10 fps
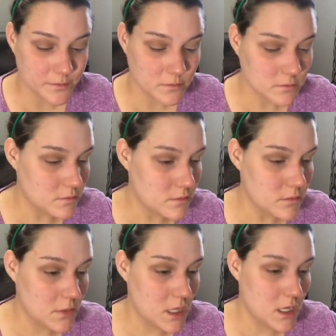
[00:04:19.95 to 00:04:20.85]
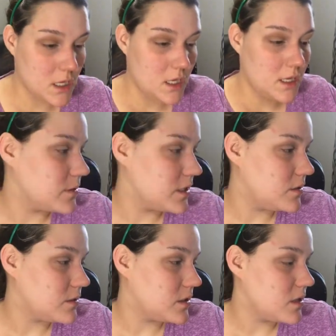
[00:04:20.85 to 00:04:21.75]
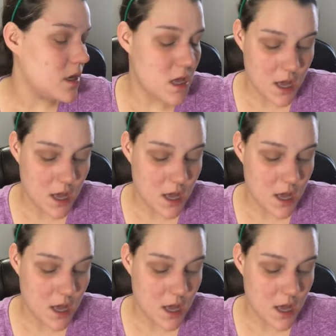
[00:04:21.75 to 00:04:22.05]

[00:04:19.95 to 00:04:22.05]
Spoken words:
That's when I use it.